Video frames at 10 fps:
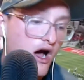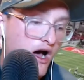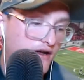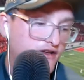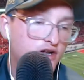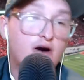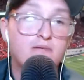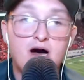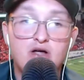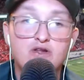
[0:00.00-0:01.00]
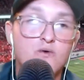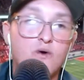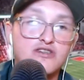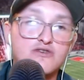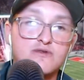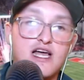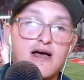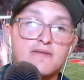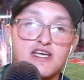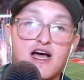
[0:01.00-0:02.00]
My only question with
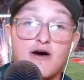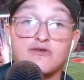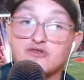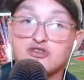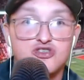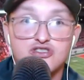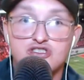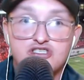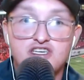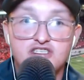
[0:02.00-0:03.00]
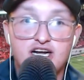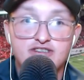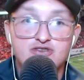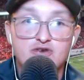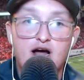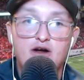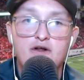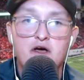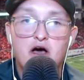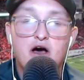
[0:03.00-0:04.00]
them is how CJ Stroud,
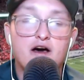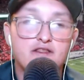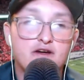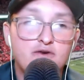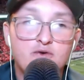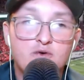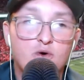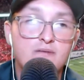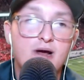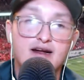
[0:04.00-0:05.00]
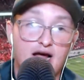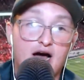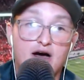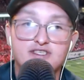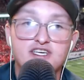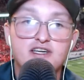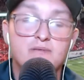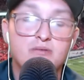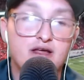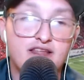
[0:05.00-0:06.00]
their new quarterback, how is he going
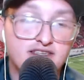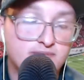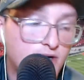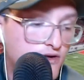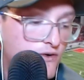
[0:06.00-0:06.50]
to play? That's my only